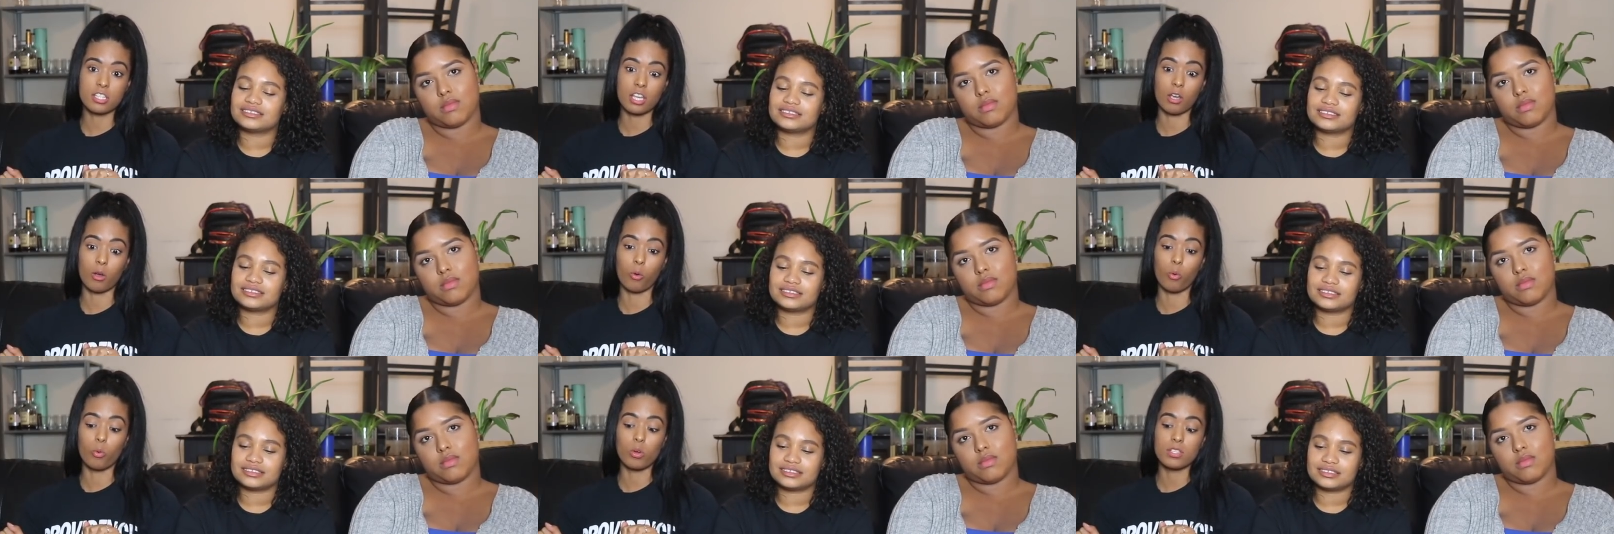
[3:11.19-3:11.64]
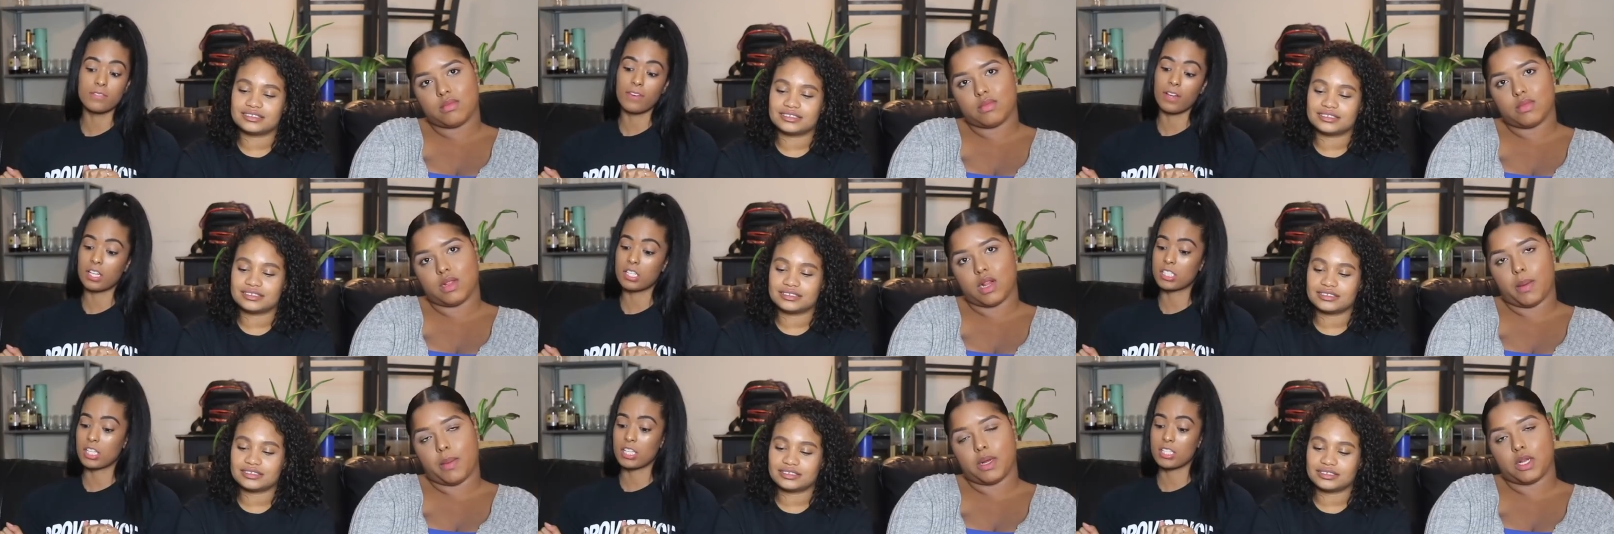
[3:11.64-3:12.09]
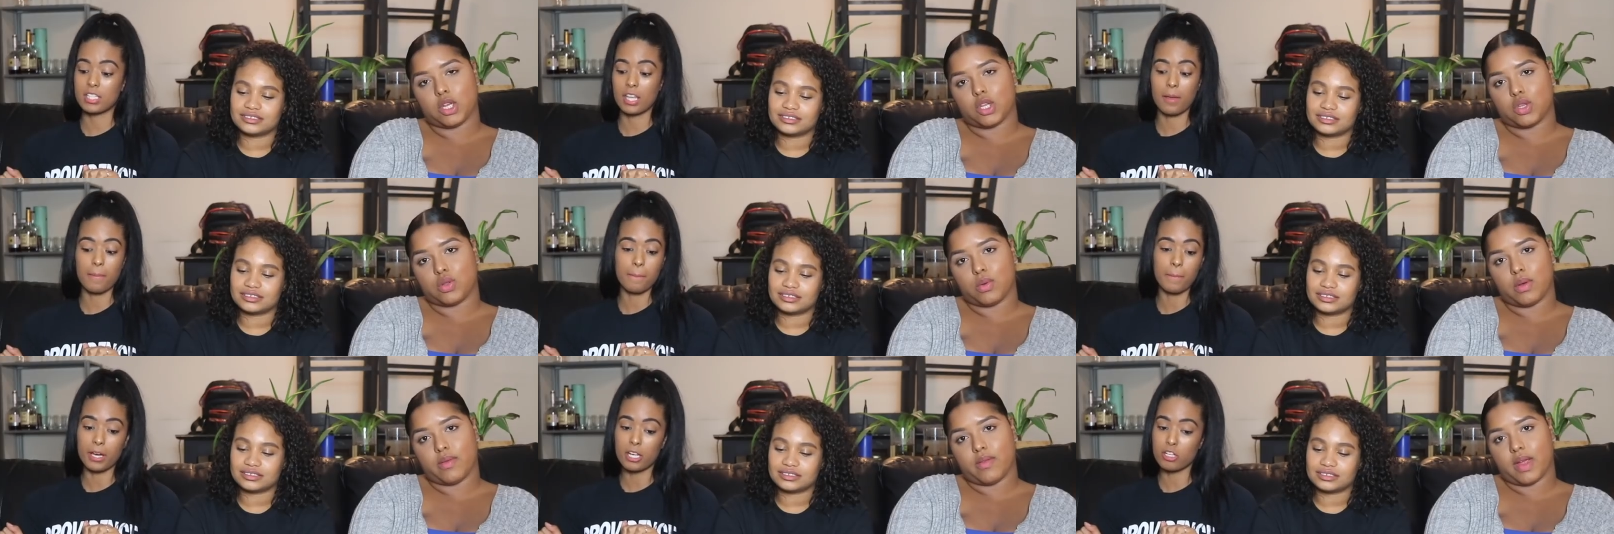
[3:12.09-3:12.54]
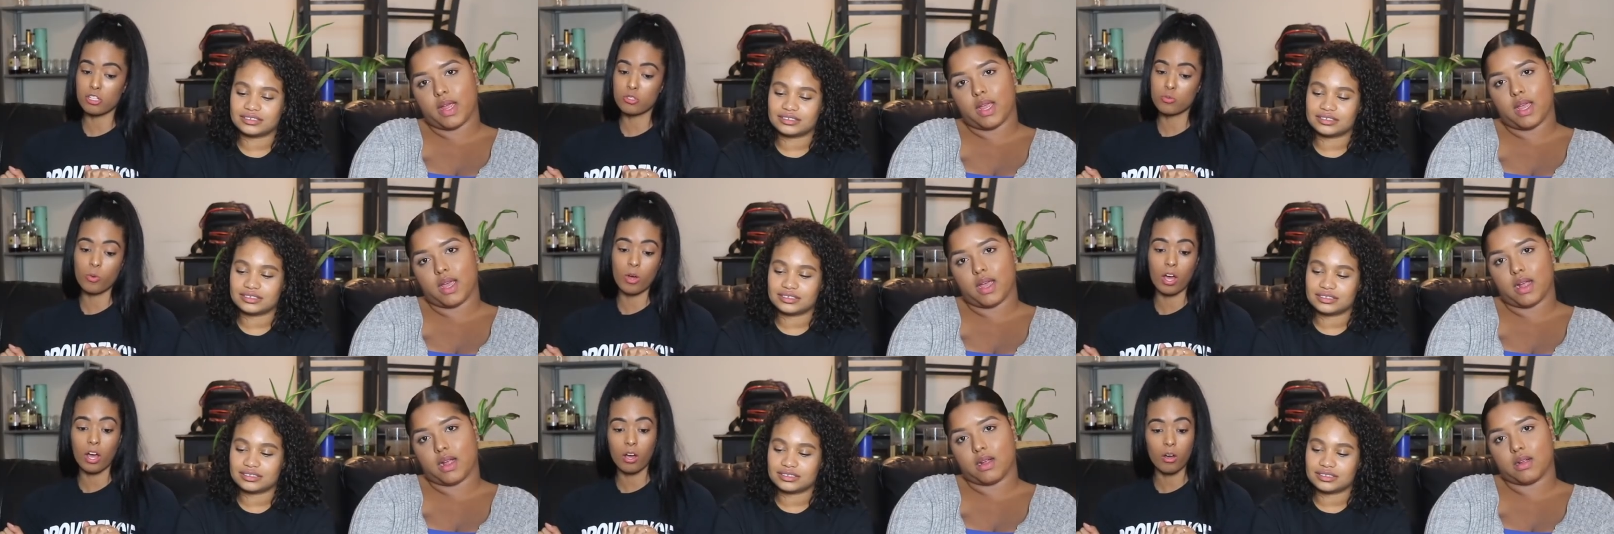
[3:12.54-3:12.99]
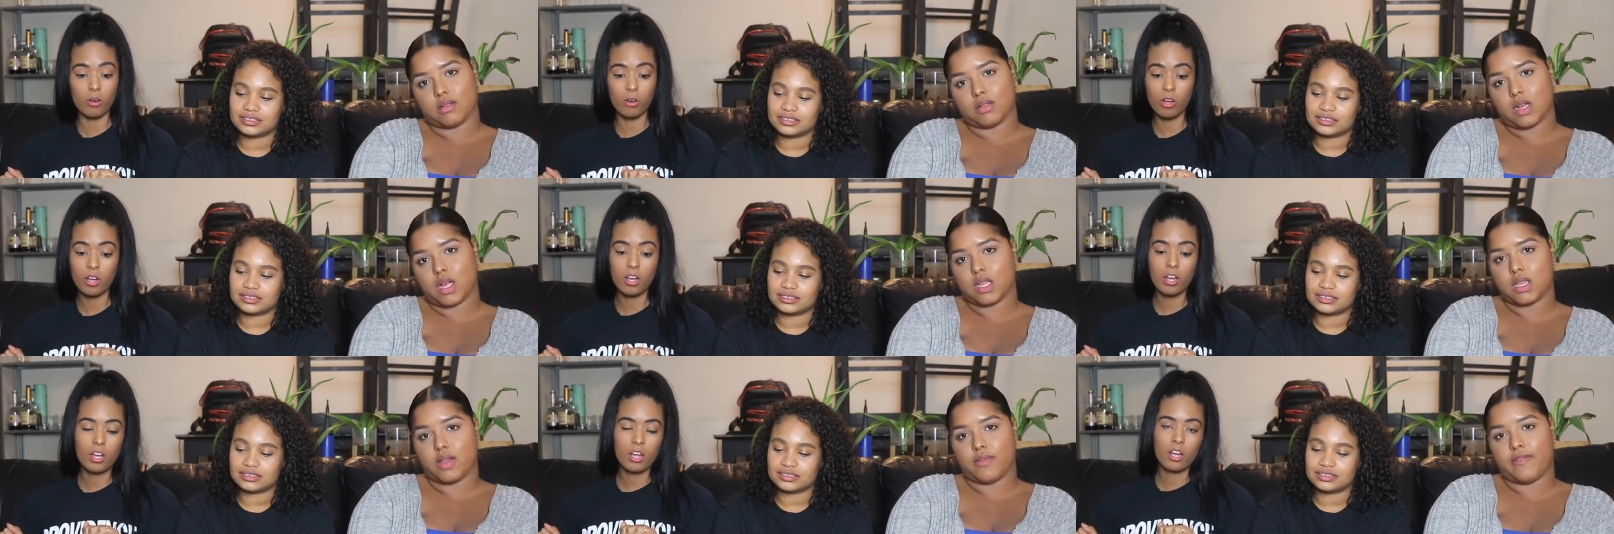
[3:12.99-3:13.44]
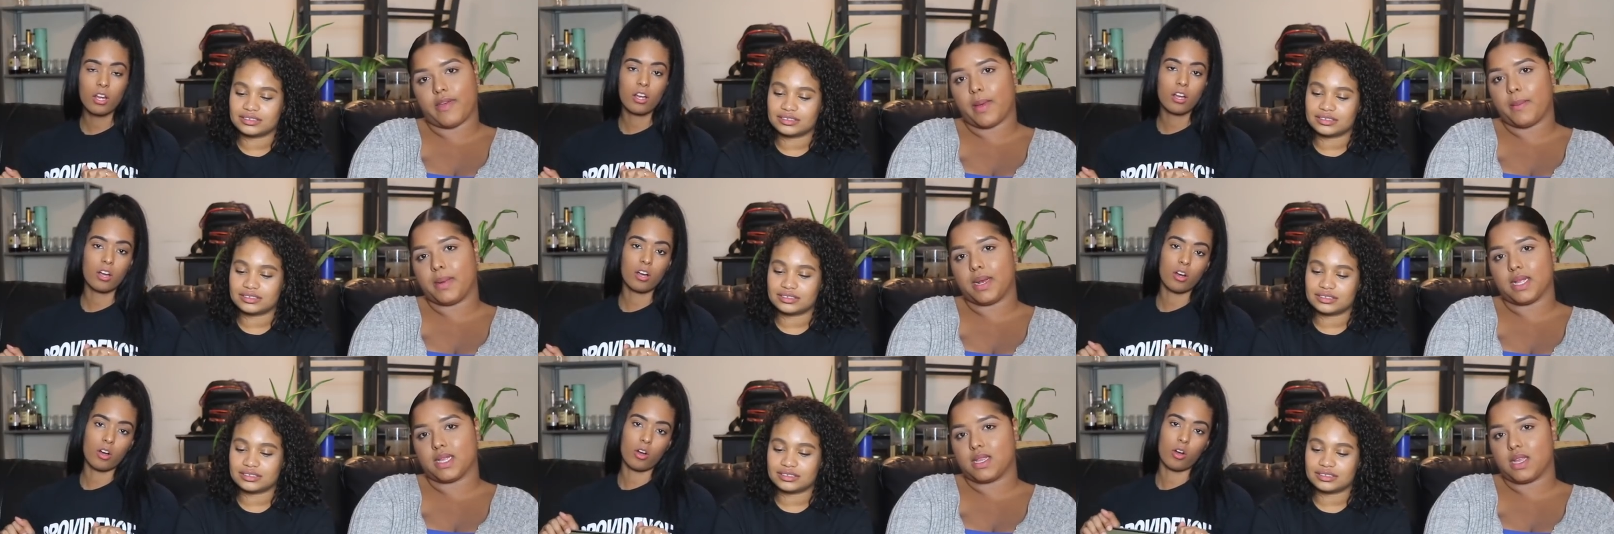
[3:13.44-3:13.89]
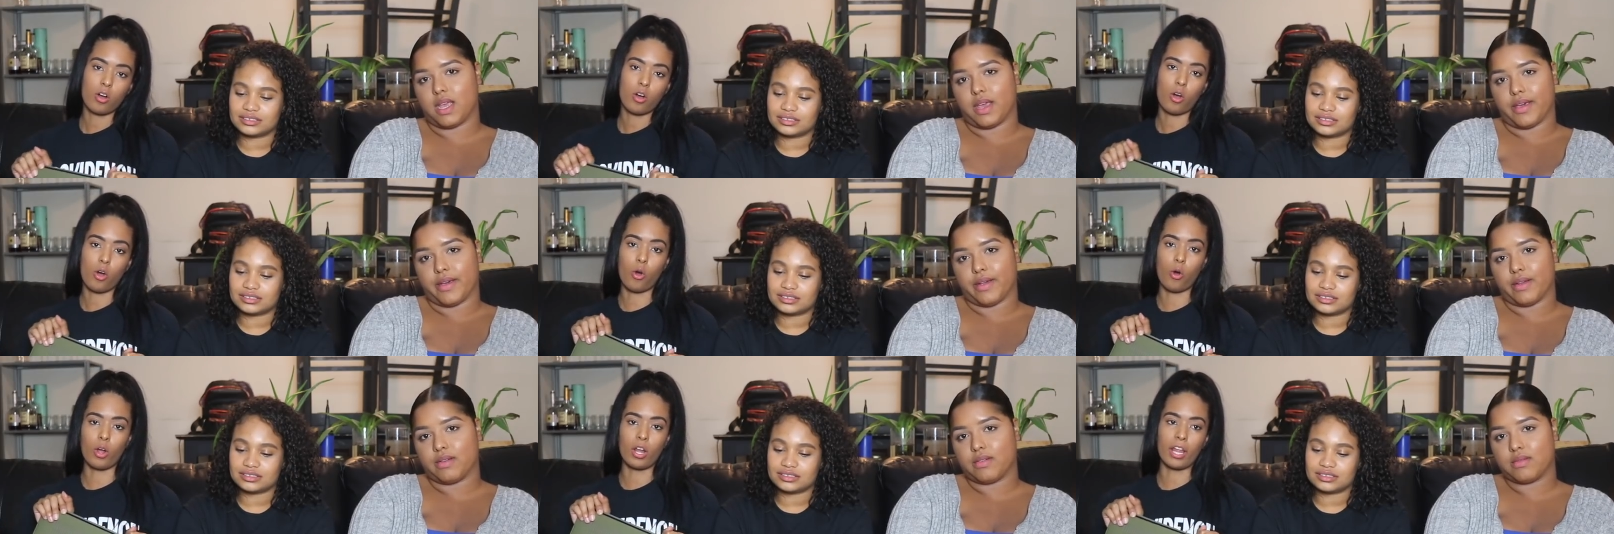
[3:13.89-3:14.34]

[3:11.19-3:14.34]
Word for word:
Speaker 1: saying, "Oh, it's Valentine's Day, might as well." Because the family's here.